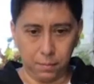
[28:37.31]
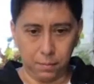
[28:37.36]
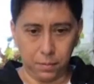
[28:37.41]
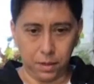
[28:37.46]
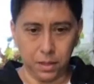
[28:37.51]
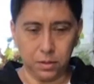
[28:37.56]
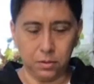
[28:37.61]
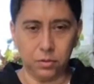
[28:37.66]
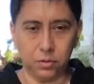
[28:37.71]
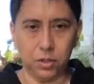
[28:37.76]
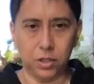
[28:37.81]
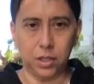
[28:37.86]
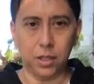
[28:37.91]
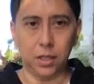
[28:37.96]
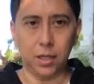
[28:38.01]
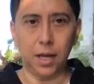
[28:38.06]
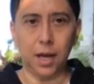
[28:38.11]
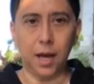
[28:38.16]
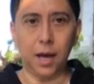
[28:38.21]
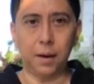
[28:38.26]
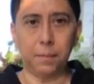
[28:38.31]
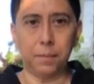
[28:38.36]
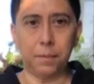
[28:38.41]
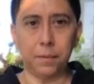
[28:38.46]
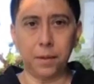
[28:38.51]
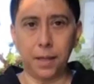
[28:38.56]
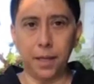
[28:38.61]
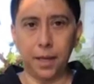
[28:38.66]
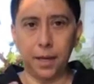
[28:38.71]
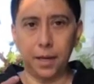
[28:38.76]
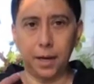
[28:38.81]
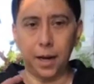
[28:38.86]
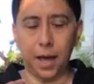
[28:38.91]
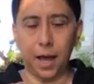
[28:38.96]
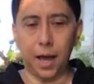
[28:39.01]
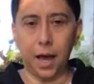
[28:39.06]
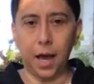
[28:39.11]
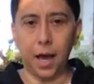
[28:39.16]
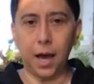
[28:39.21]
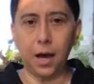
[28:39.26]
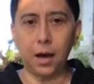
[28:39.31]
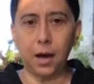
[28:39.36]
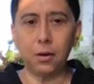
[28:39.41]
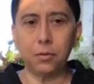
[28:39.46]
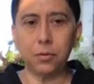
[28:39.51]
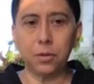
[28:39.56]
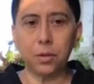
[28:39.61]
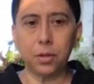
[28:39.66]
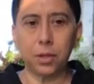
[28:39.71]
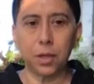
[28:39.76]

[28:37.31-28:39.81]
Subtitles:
Bring your chin up, let it out.